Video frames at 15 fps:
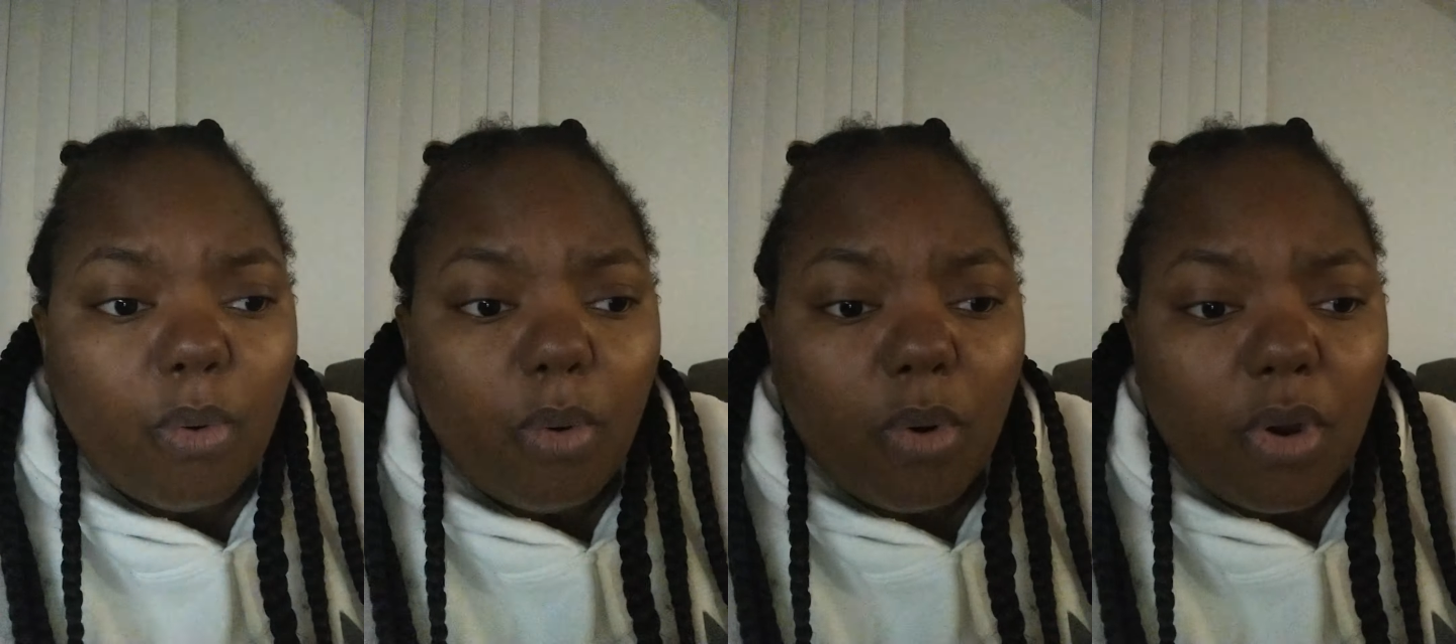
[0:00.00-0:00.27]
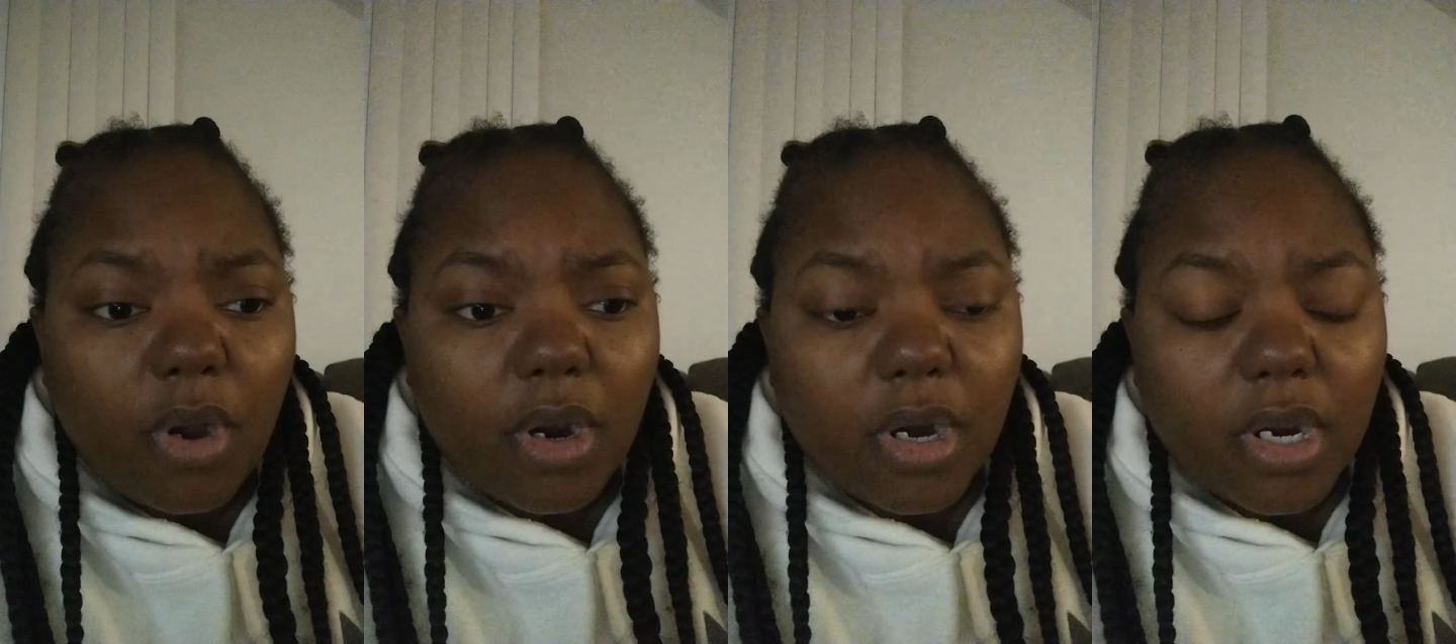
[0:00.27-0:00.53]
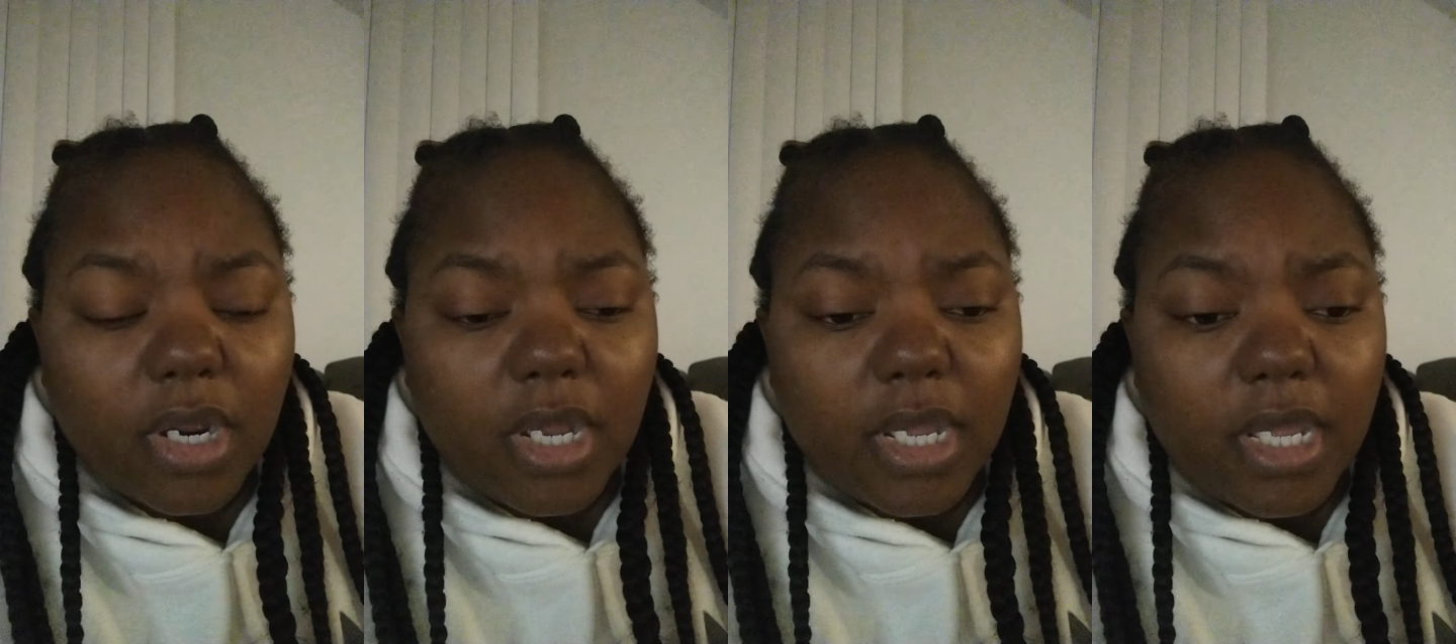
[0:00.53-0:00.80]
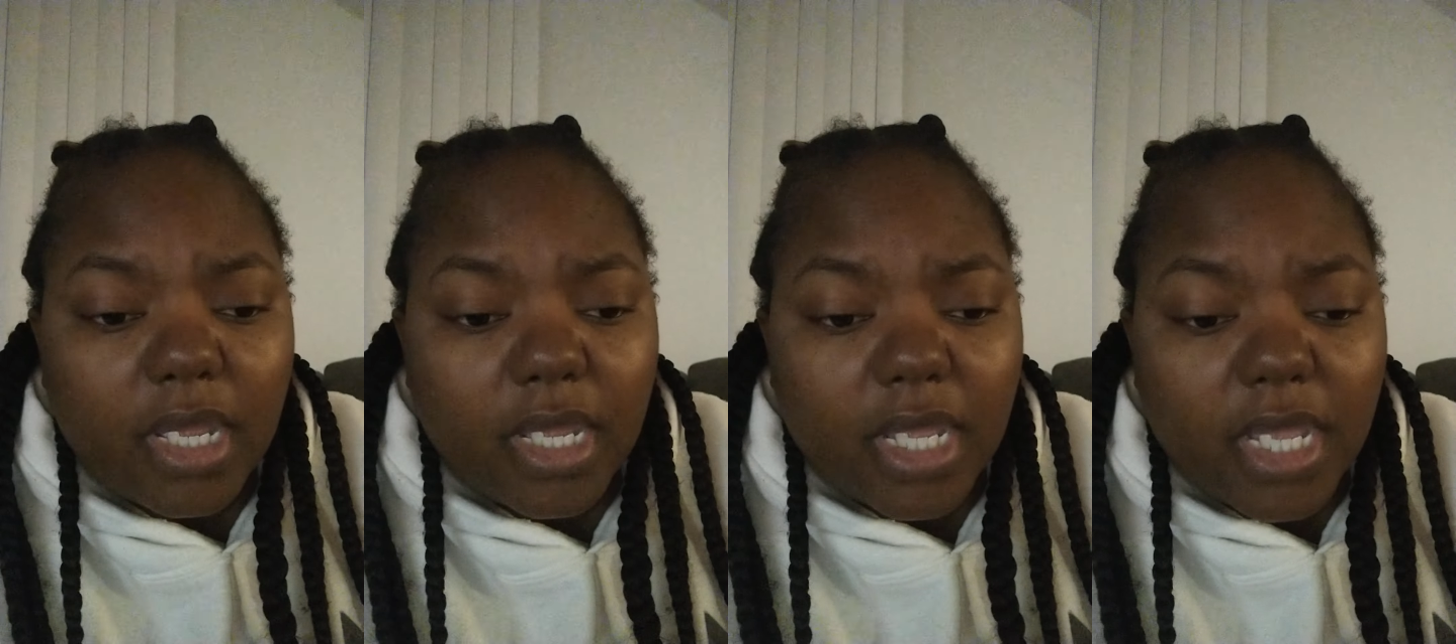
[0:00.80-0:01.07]
or
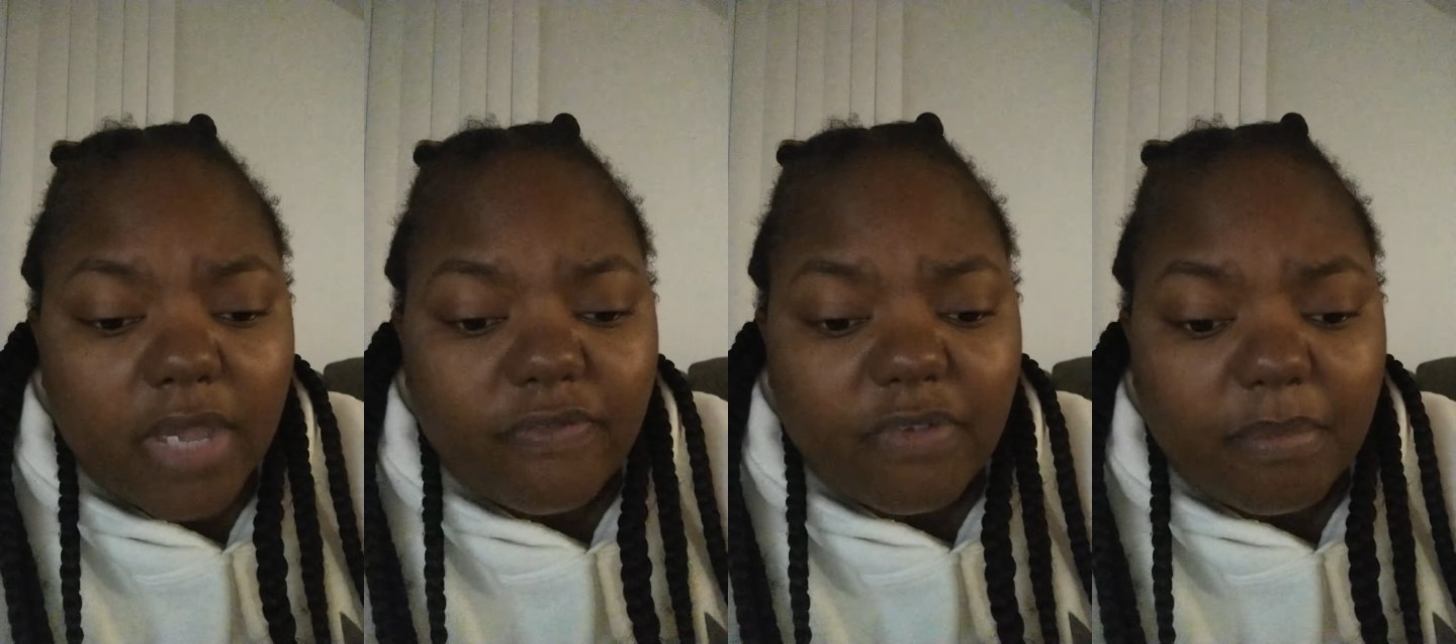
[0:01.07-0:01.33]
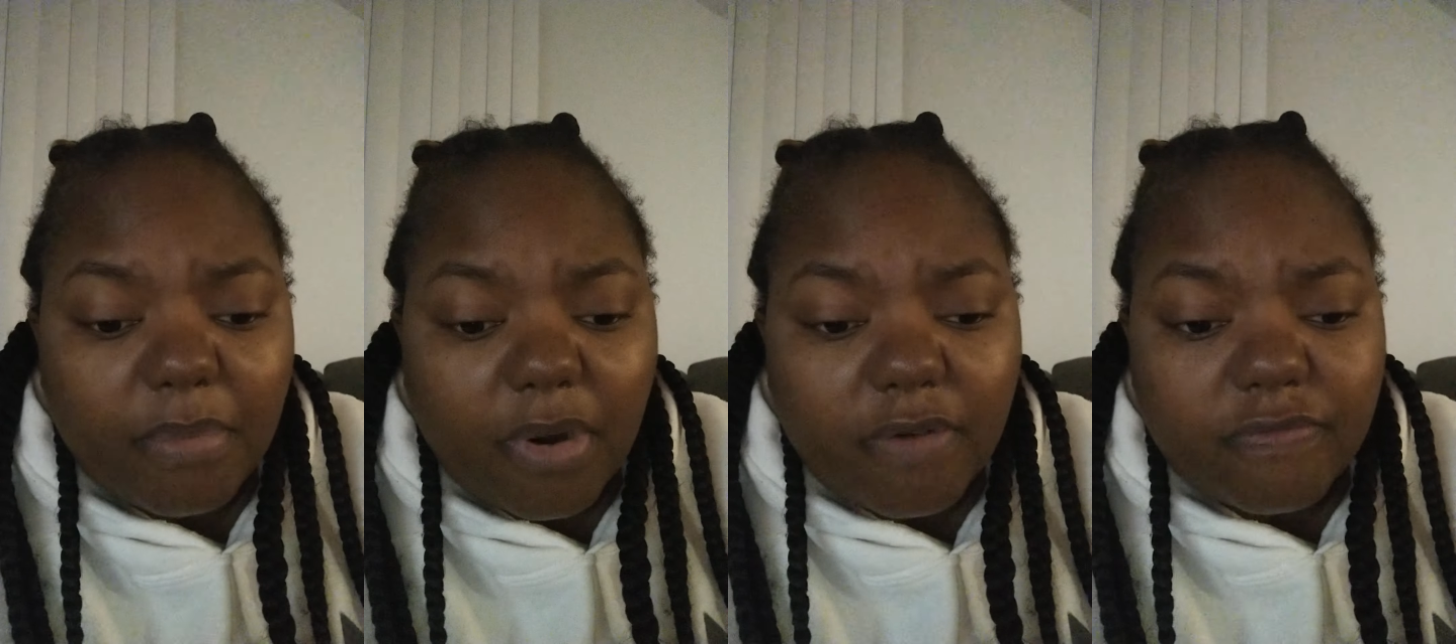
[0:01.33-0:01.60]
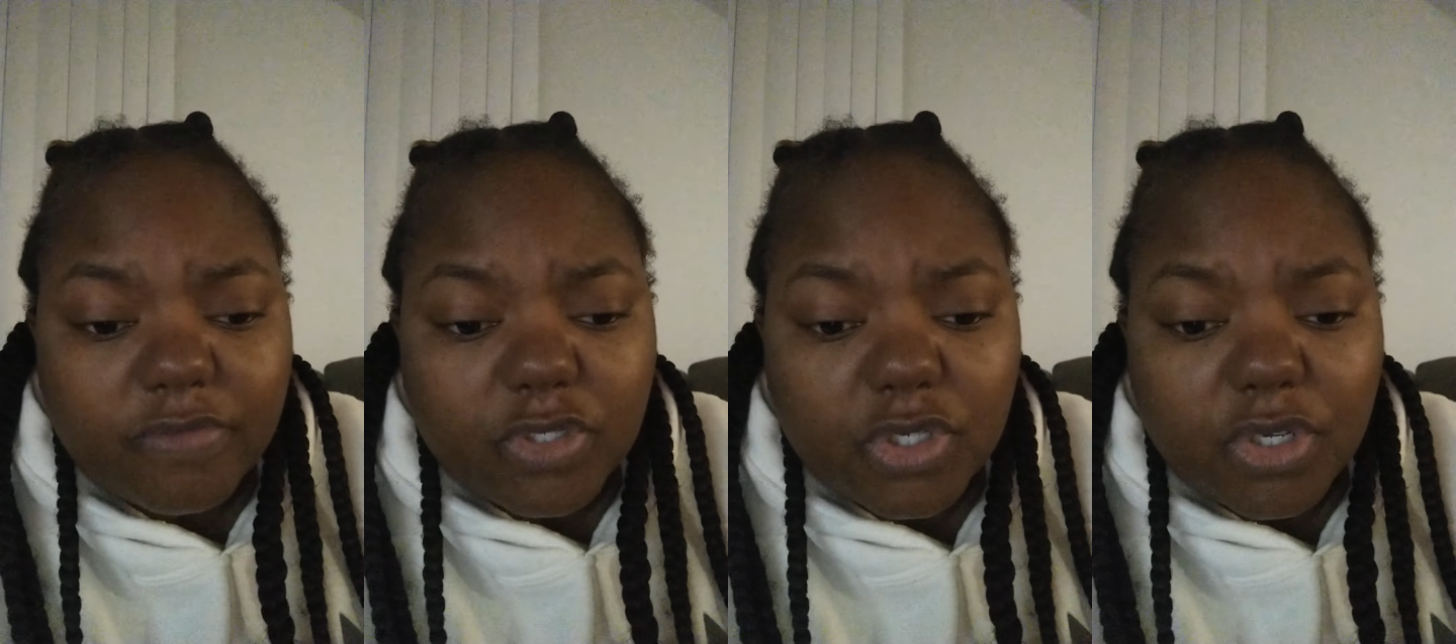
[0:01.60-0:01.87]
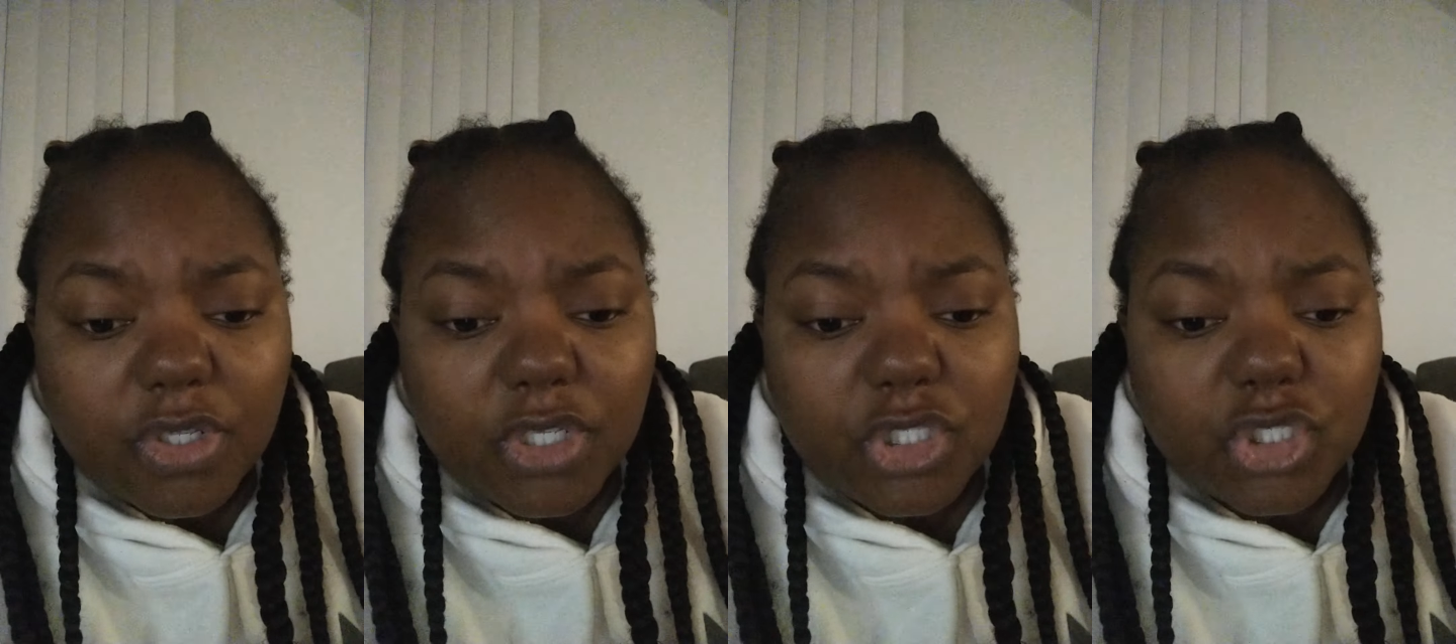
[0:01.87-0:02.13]
giving birth
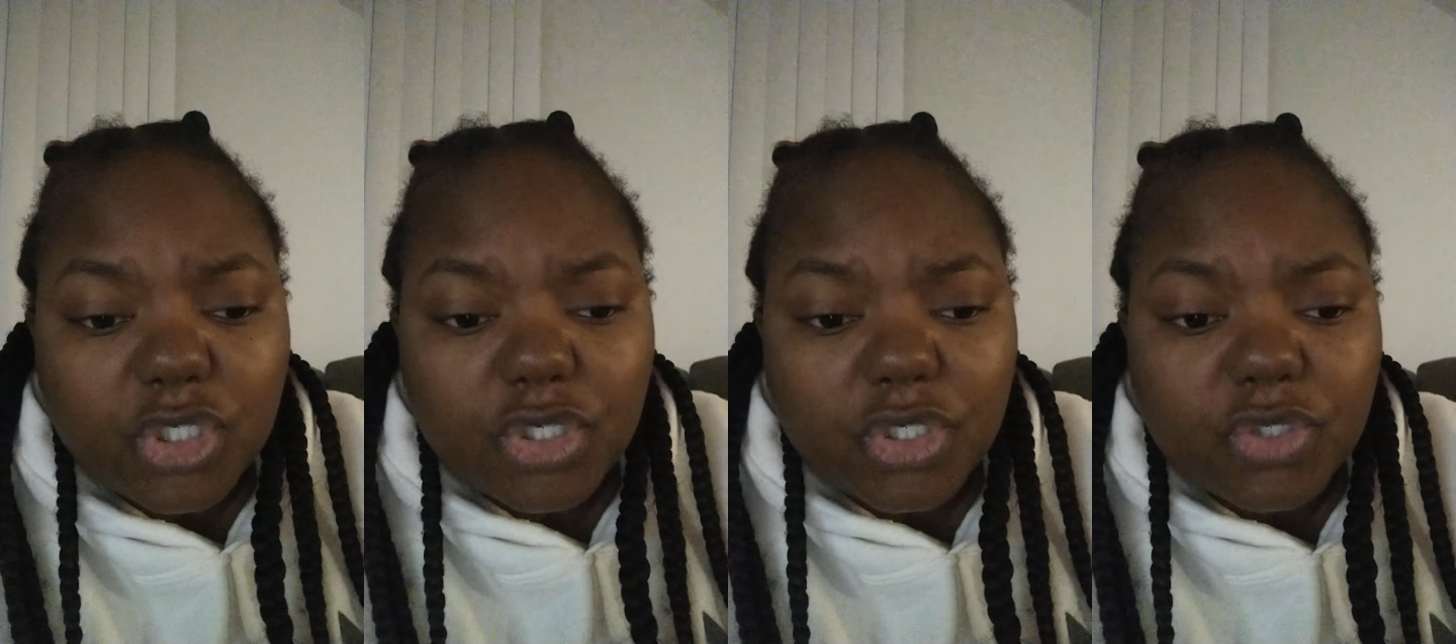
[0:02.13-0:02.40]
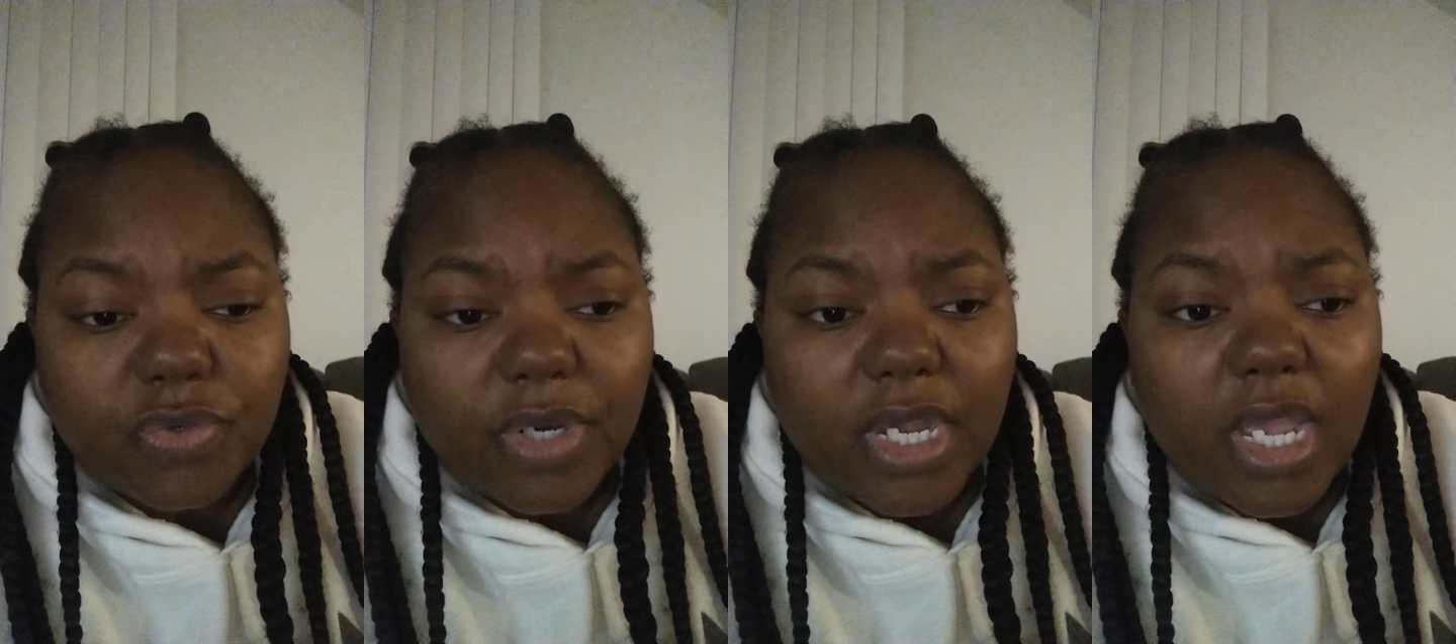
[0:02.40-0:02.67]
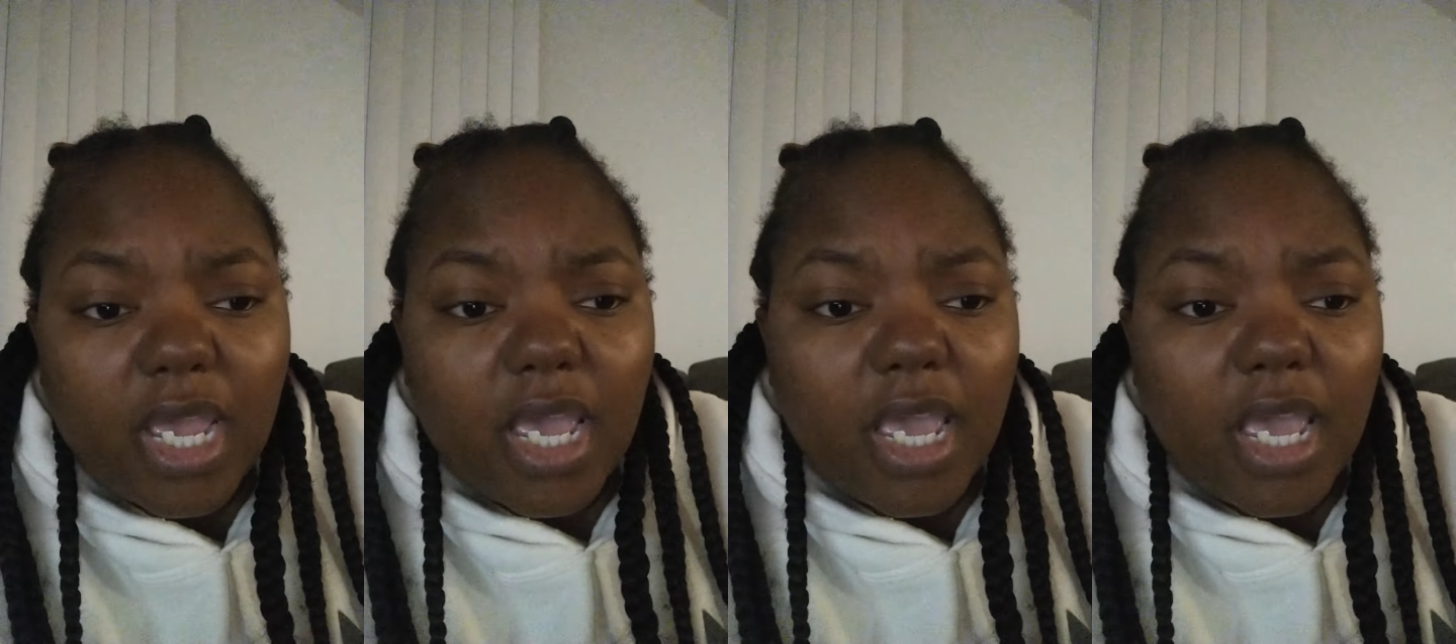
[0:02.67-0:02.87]
to the children